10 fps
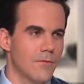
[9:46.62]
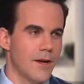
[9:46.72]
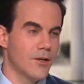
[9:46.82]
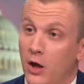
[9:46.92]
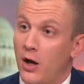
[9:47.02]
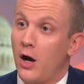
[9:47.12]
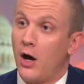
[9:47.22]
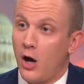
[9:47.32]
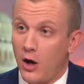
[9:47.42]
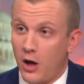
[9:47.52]
And it I'll, could
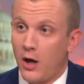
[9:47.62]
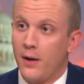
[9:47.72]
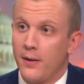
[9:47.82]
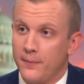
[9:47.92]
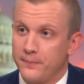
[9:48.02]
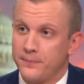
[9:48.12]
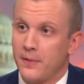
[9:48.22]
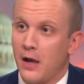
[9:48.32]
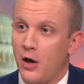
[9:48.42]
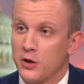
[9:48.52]
change, but who's best positioned right
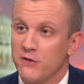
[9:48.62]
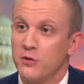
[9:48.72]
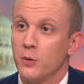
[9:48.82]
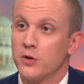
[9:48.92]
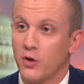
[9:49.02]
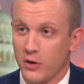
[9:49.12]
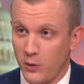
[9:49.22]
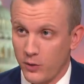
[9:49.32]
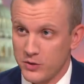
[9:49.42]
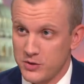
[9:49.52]
now? I'll give you a dark
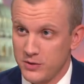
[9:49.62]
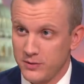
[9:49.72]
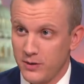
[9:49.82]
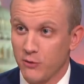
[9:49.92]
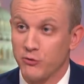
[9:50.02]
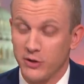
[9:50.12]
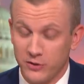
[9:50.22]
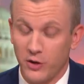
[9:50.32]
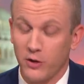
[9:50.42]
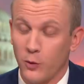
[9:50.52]
horse, a real
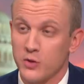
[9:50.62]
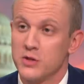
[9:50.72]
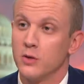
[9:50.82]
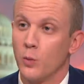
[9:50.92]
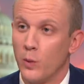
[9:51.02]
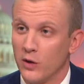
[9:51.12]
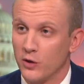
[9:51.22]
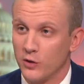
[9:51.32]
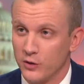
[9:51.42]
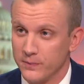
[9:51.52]
dark horse, Will
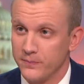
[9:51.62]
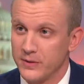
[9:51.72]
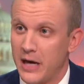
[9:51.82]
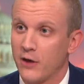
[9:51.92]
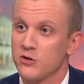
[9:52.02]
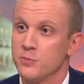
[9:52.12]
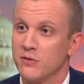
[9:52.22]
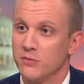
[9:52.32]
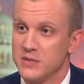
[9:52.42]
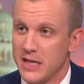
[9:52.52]
Hurd, congressman
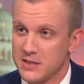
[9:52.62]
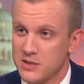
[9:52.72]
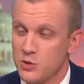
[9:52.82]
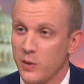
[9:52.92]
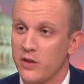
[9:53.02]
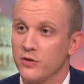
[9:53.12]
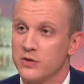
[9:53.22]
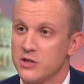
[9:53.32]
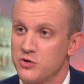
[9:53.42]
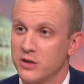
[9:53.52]
from Texas 23rd
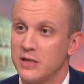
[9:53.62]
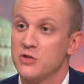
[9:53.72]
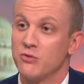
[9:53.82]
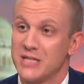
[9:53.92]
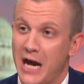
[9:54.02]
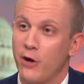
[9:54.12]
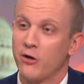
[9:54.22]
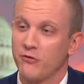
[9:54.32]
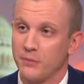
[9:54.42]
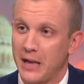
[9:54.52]
District. He's
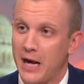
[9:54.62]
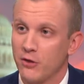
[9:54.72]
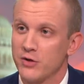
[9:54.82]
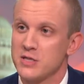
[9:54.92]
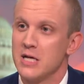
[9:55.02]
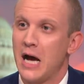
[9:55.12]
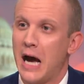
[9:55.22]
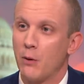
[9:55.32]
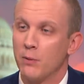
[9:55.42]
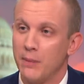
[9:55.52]
retiring from Congress.
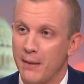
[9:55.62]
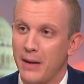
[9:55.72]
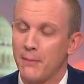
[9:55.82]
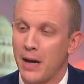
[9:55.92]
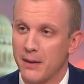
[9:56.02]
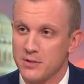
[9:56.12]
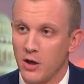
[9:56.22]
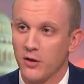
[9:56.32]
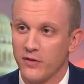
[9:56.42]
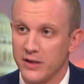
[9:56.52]
I would bet my bottom
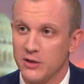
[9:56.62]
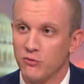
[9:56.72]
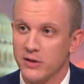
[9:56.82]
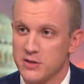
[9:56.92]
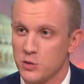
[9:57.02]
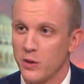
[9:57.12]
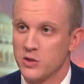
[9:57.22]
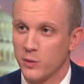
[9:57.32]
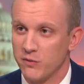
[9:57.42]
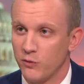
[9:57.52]
dollar that he runs in
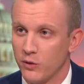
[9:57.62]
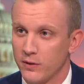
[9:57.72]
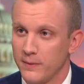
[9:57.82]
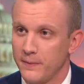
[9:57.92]
2024.